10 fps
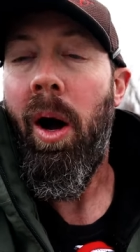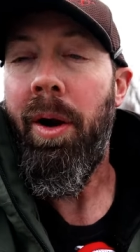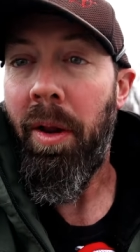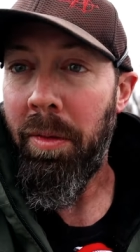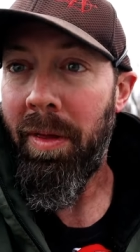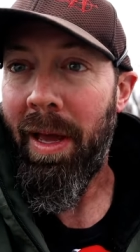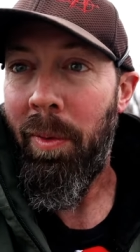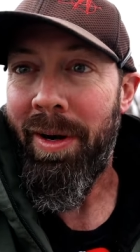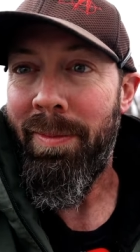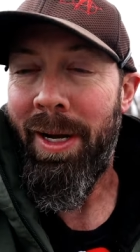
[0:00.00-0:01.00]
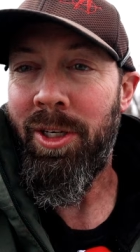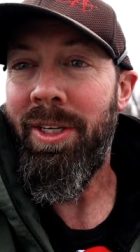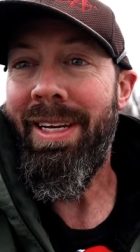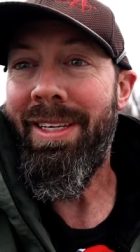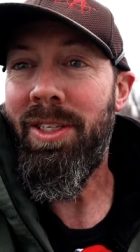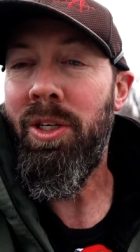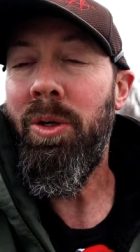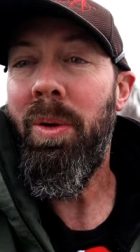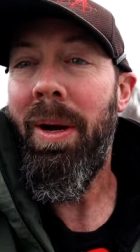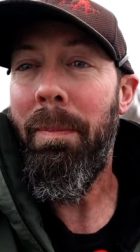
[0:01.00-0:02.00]
Another thing I wanted to mention is
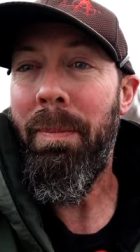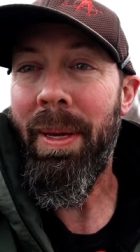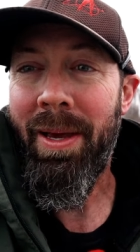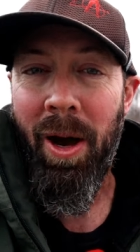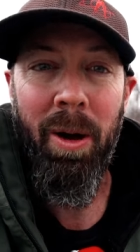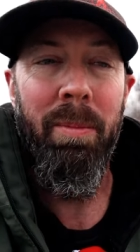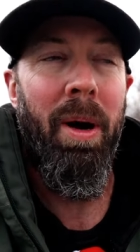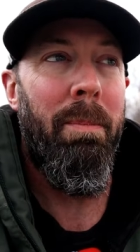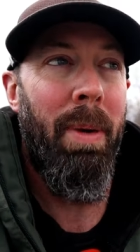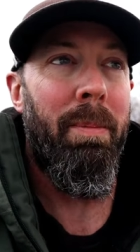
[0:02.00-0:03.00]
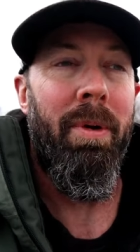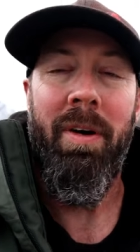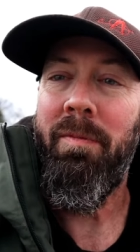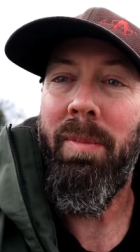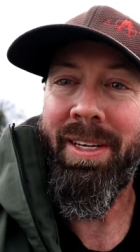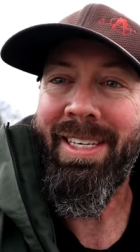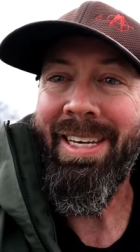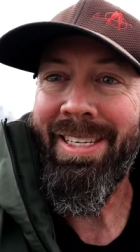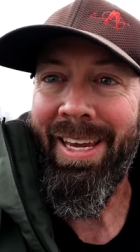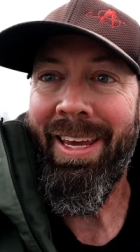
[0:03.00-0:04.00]
to become a member of
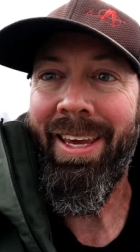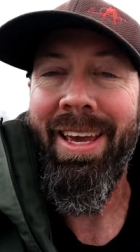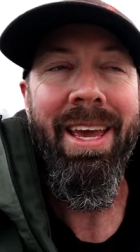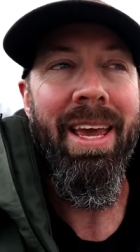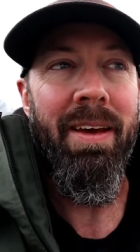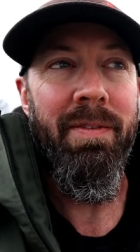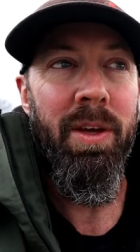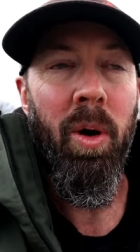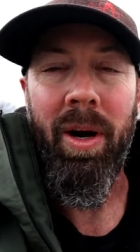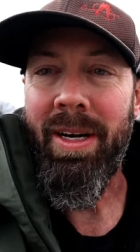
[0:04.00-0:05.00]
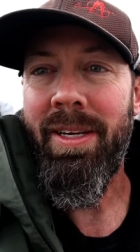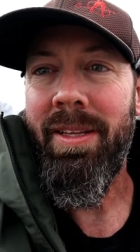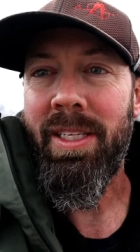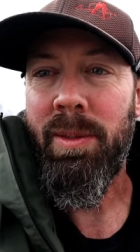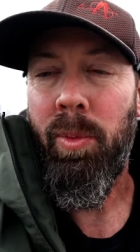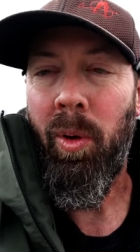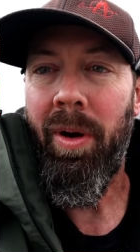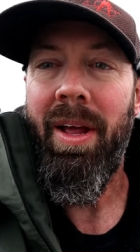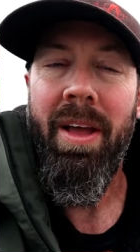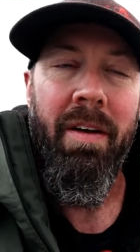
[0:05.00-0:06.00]
Muskies Inc. If you are into this
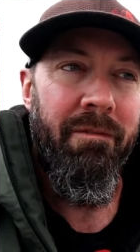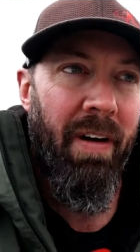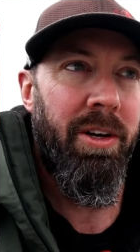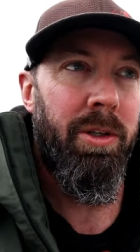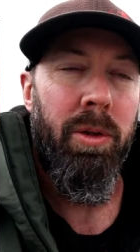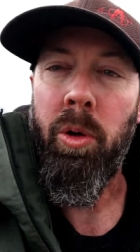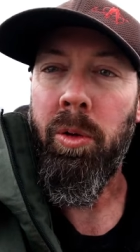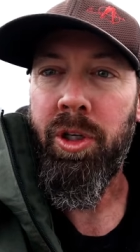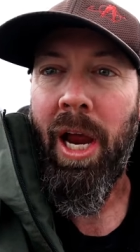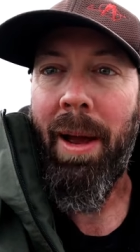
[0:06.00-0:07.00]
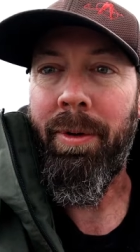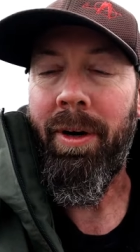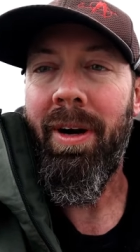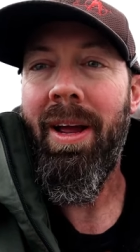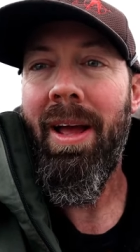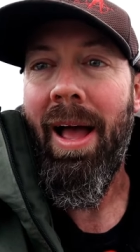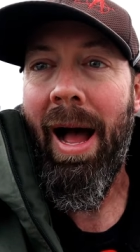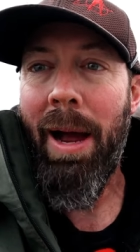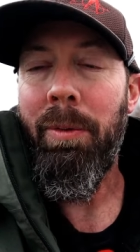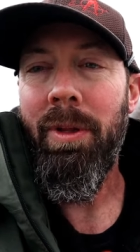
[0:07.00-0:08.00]
sport find your local chapter
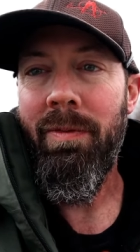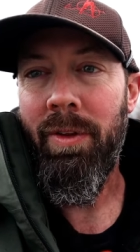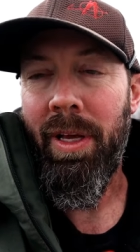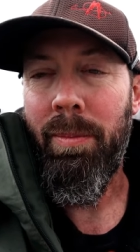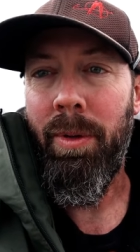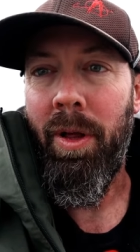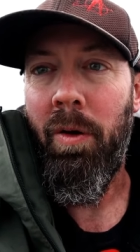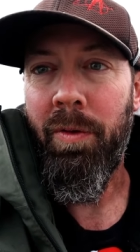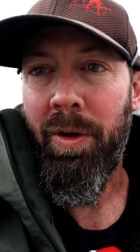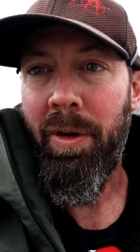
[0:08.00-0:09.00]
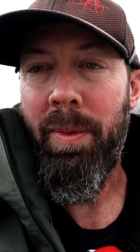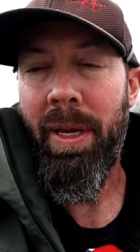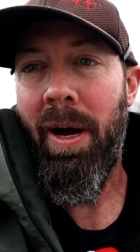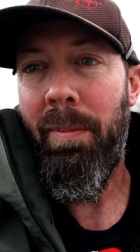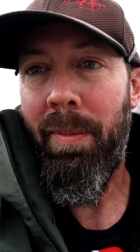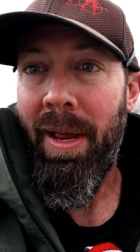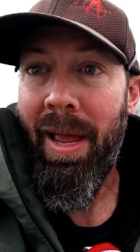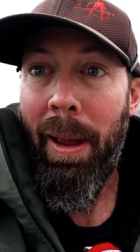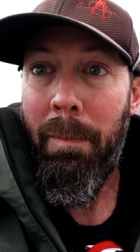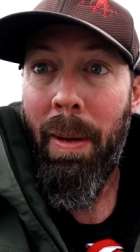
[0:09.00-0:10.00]
I will leave a link below for you to
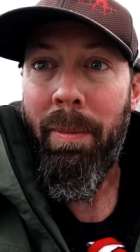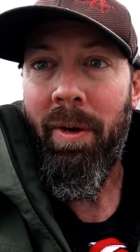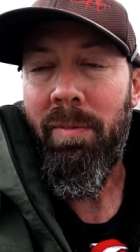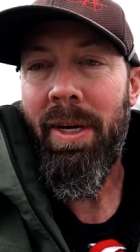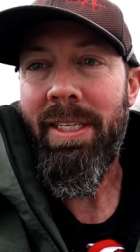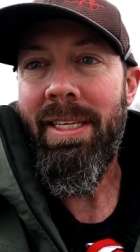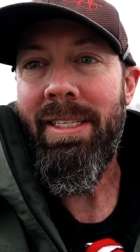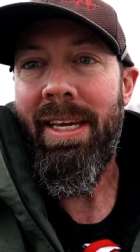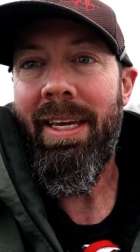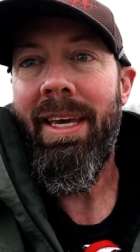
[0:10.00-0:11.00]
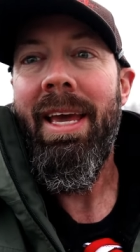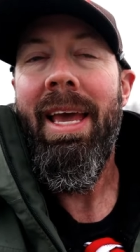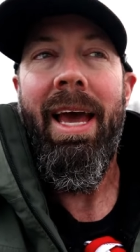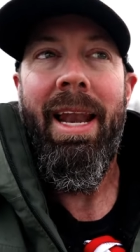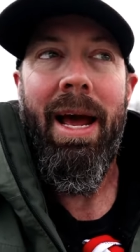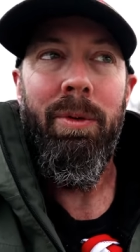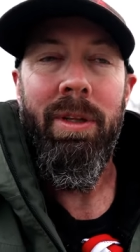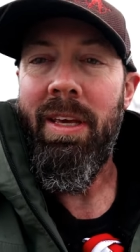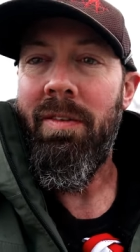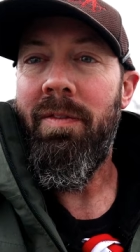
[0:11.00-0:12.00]
become a member of Muskies Inc. and I will
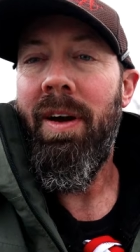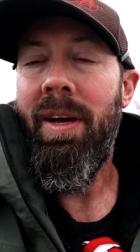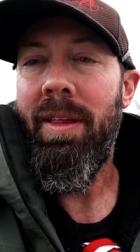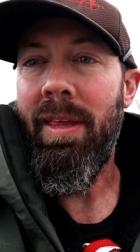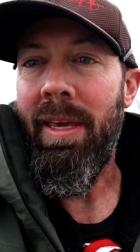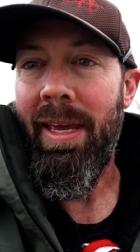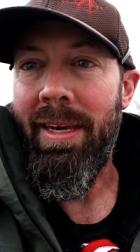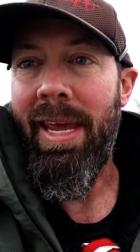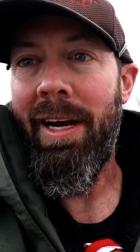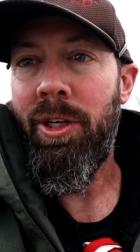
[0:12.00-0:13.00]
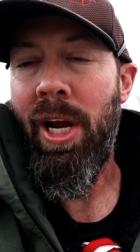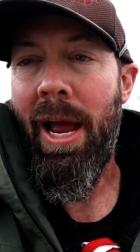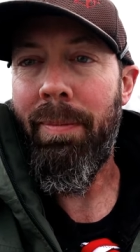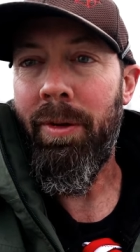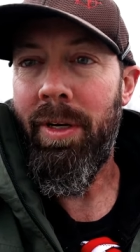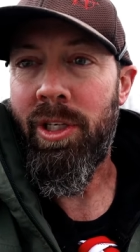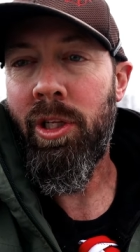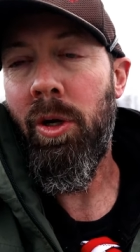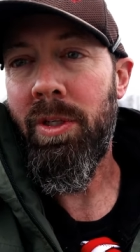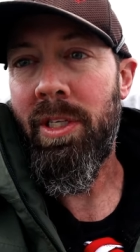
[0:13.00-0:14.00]
leave the Indiana chapter that is
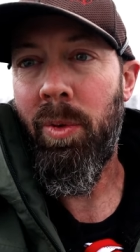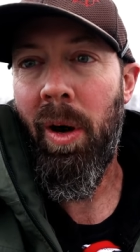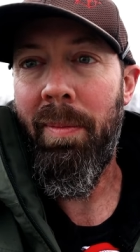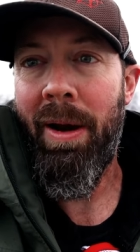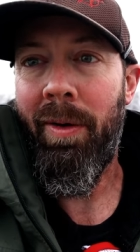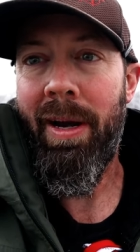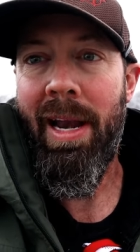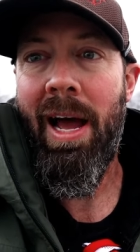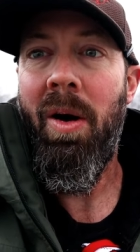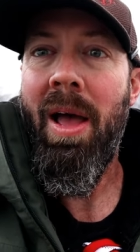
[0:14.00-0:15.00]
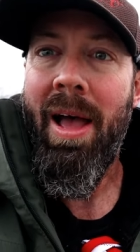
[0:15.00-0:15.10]
closest to where I'm at right now.